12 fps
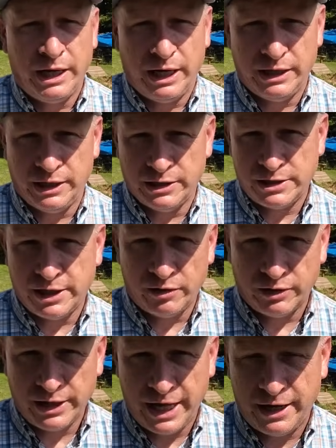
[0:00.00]
and then
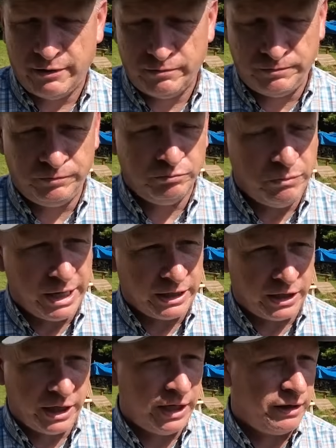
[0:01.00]
selling that by the
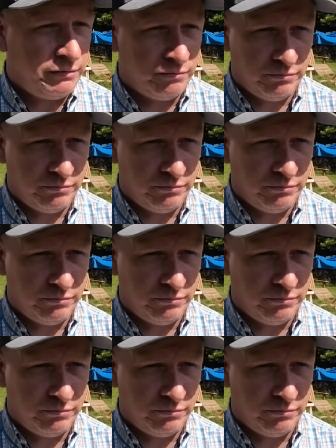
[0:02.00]
cut,